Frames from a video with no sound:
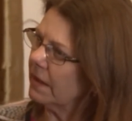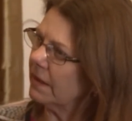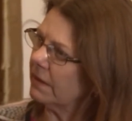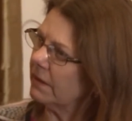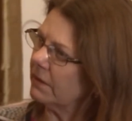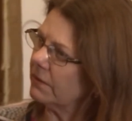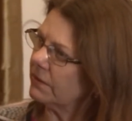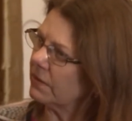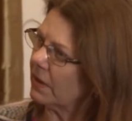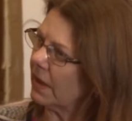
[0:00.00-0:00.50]

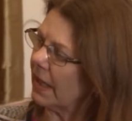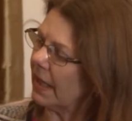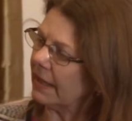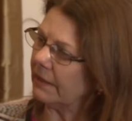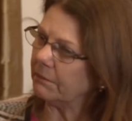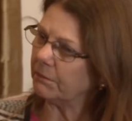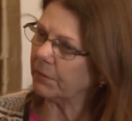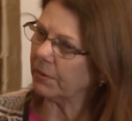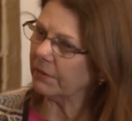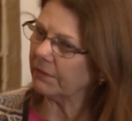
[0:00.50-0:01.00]
Those,
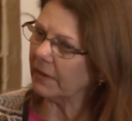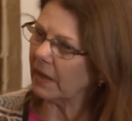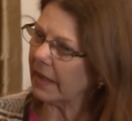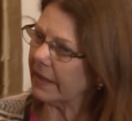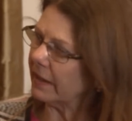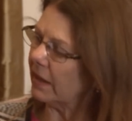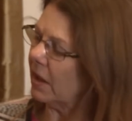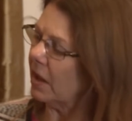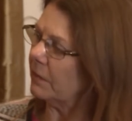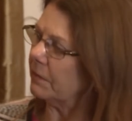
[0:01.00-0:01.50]
and
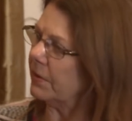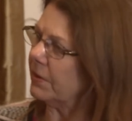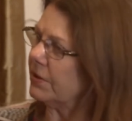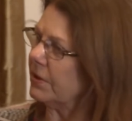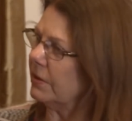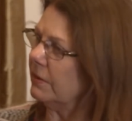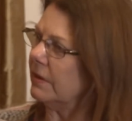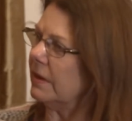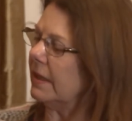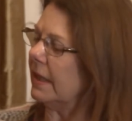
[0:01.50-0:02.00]
provide
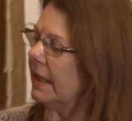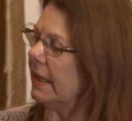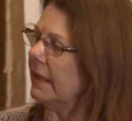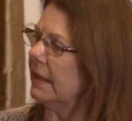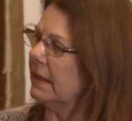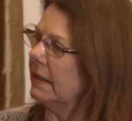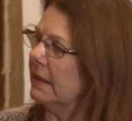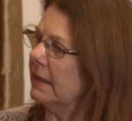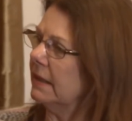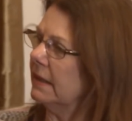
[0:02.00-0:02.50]
opportunity,
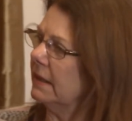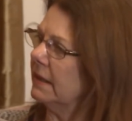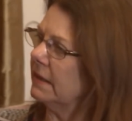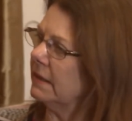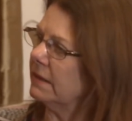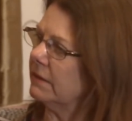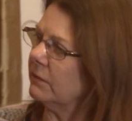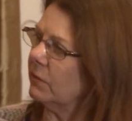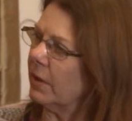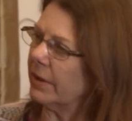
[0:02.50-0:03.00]

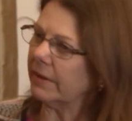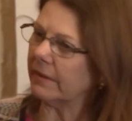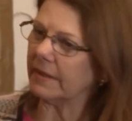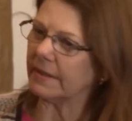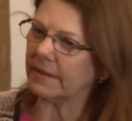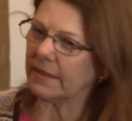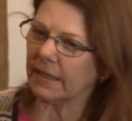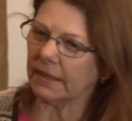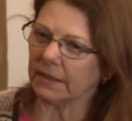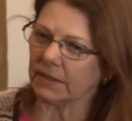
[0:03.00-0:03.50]
whether
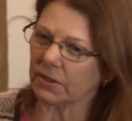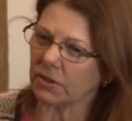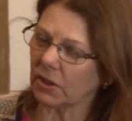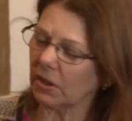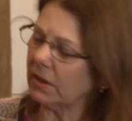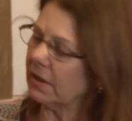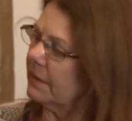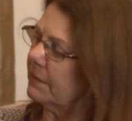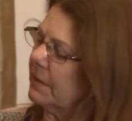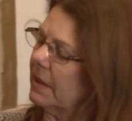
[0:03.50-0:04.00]
it's in a
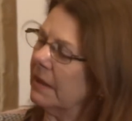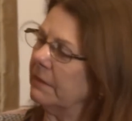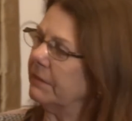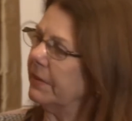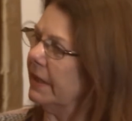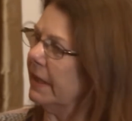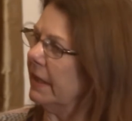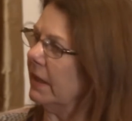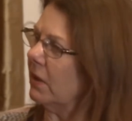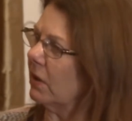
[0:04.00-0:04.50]
startup
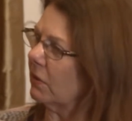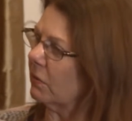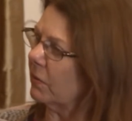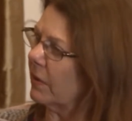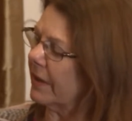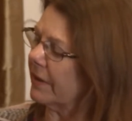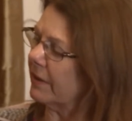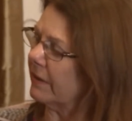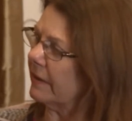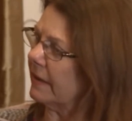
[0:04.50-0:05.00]
company or
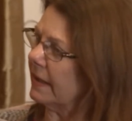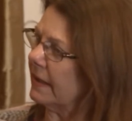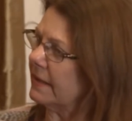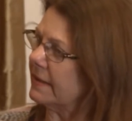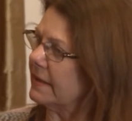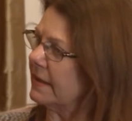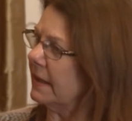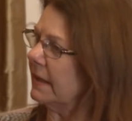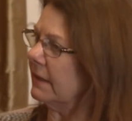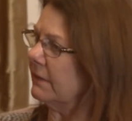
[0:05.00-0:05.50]
whether
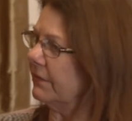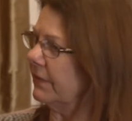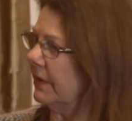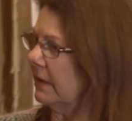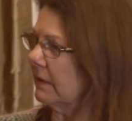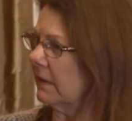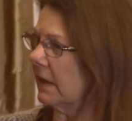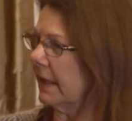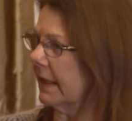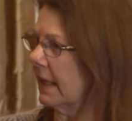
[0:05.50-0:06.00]
it's in a
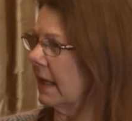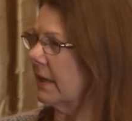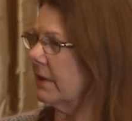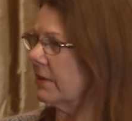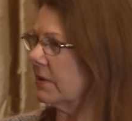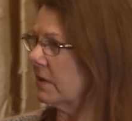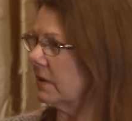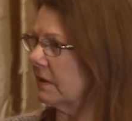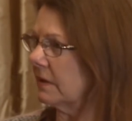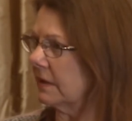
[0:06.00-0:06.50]
field like
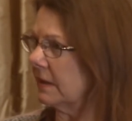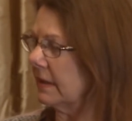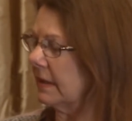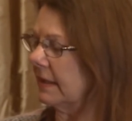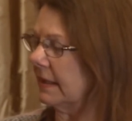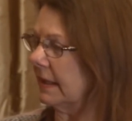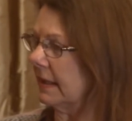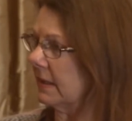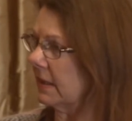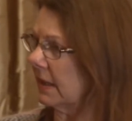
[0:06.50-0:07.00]
ours,
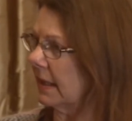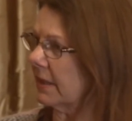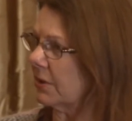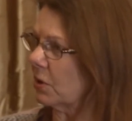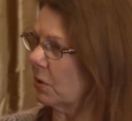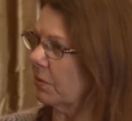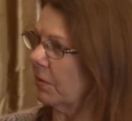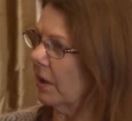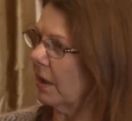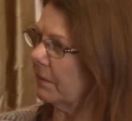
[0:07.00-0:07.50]
in the
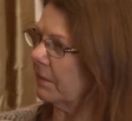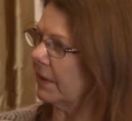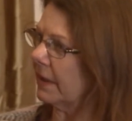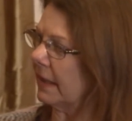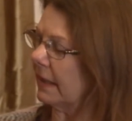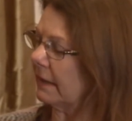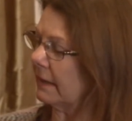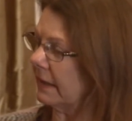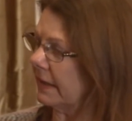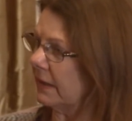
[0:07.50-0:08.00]
intellectual
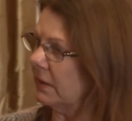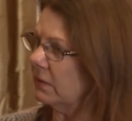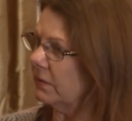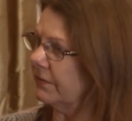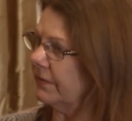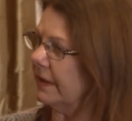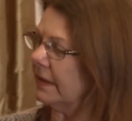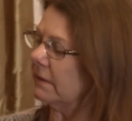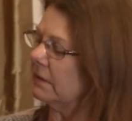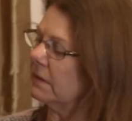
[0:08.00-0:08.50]
property, legal
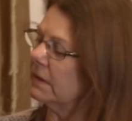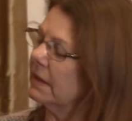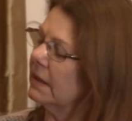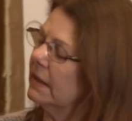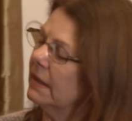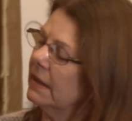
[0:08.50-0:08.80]
field,